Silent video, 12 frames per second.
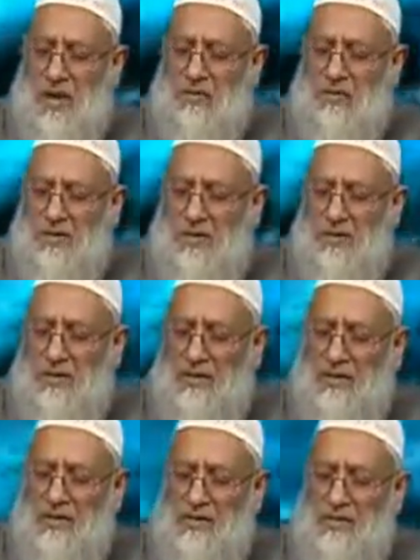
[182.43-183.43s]
power
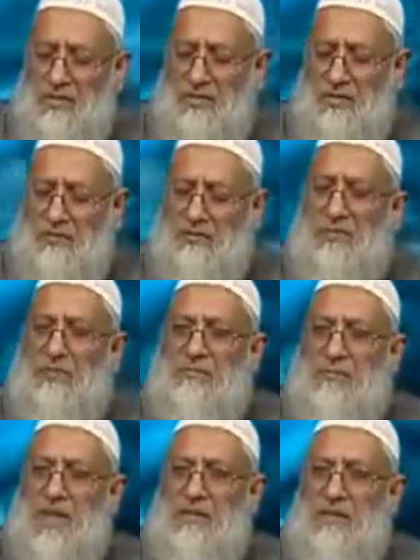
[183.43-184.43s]
to
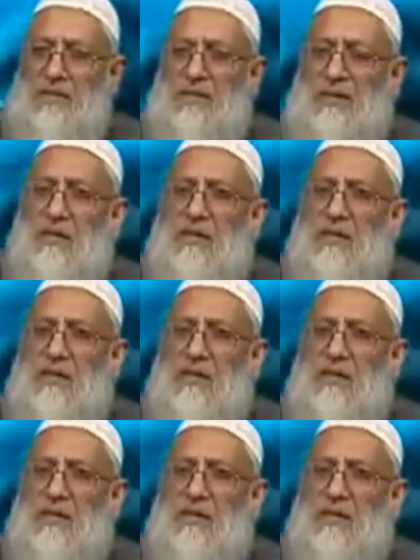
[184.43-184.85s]
implement